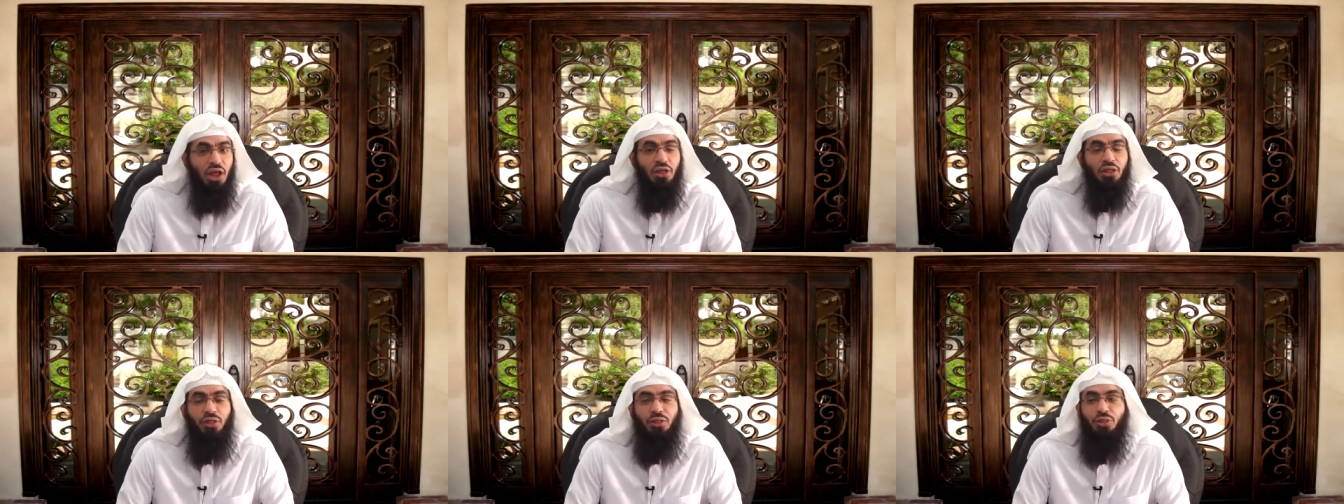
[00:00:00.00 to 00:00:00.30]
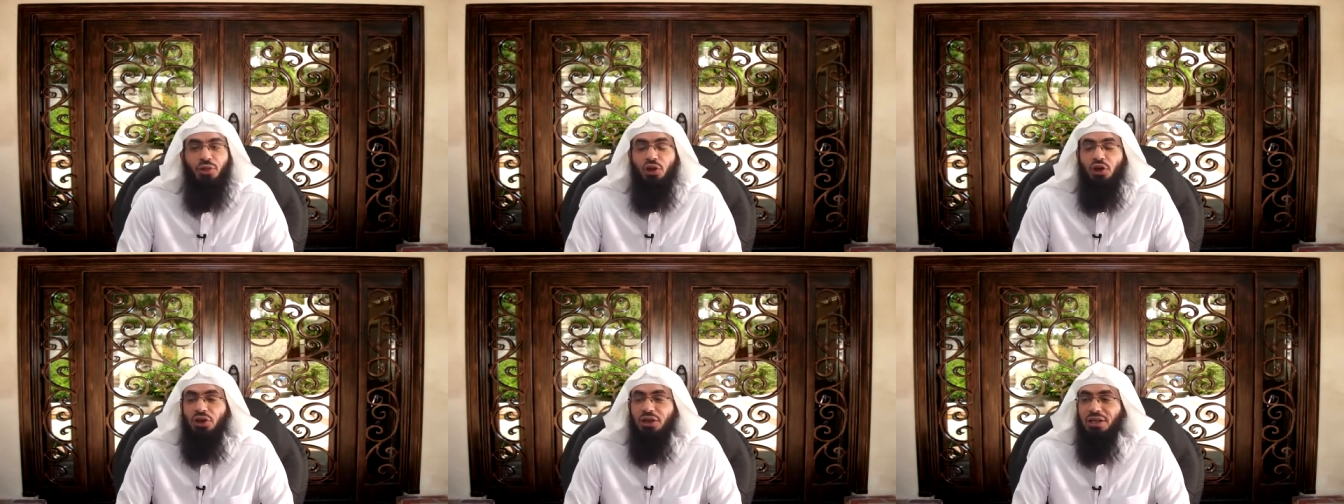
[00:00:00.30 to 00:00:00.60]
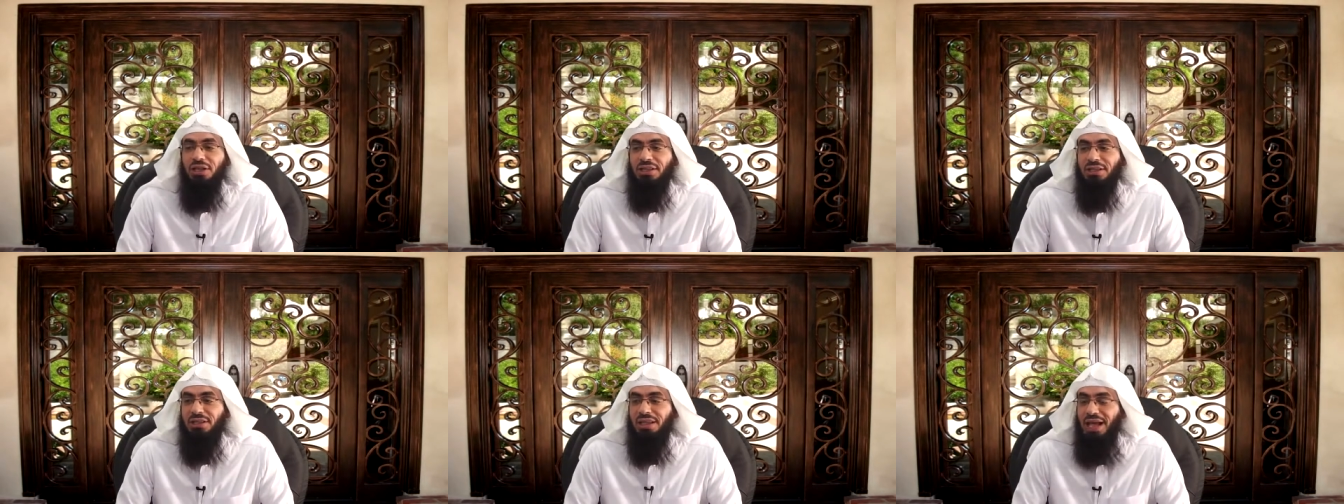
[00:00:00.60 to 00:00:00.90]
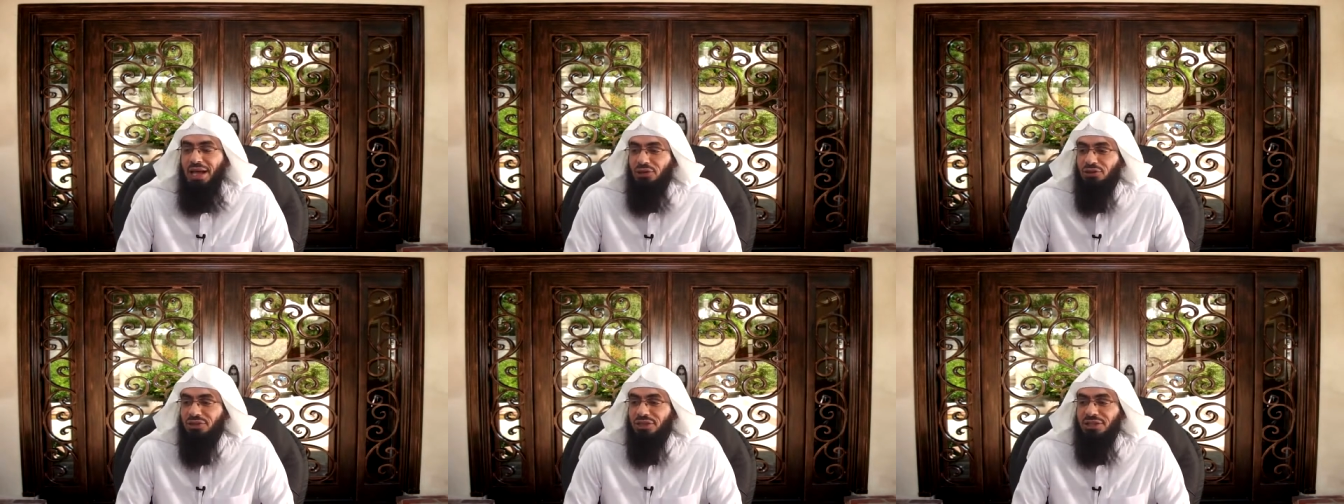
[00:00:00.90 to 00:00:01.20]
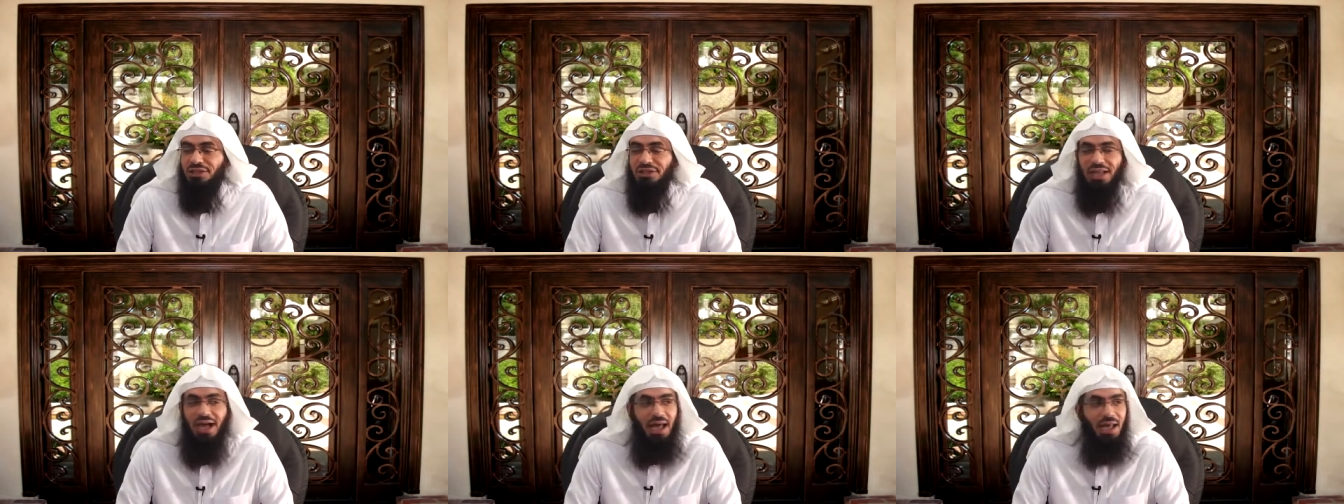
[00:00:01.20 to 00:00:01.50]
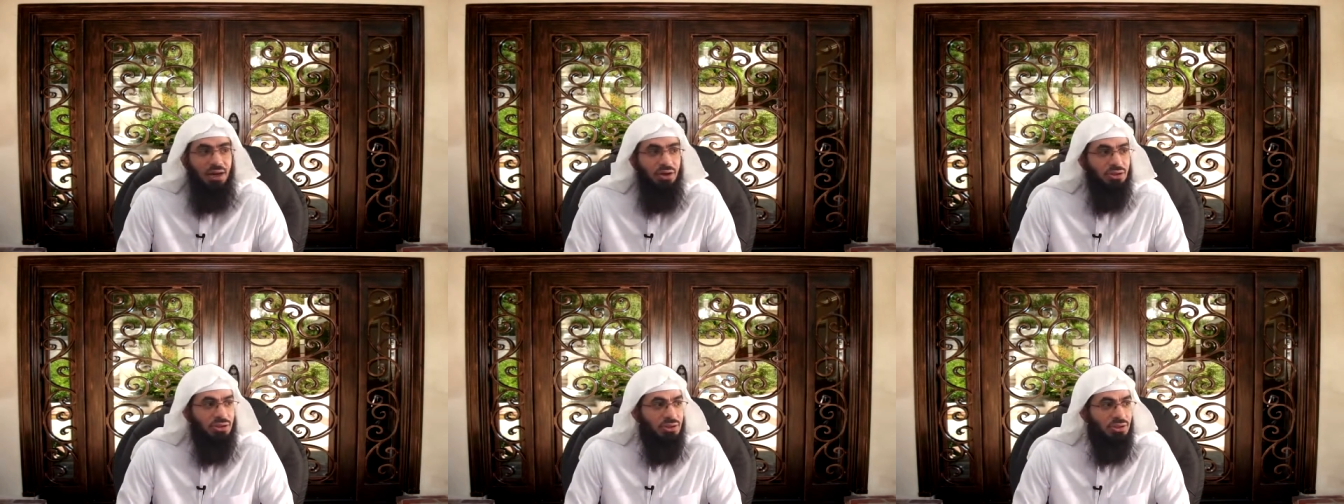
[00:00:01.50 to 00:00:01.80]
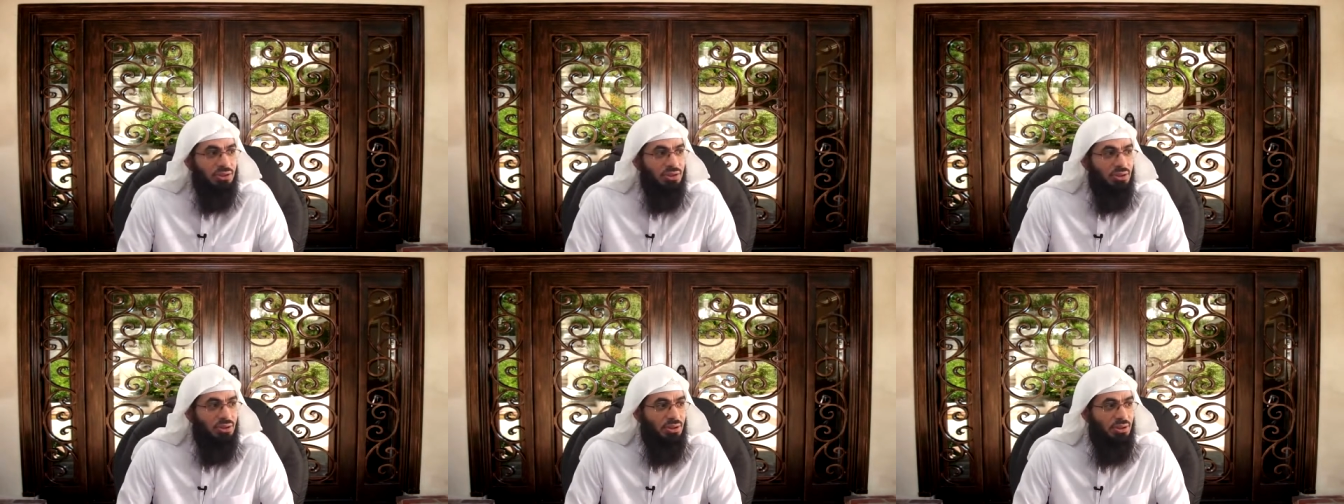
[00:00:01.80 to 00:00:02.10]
$30,000.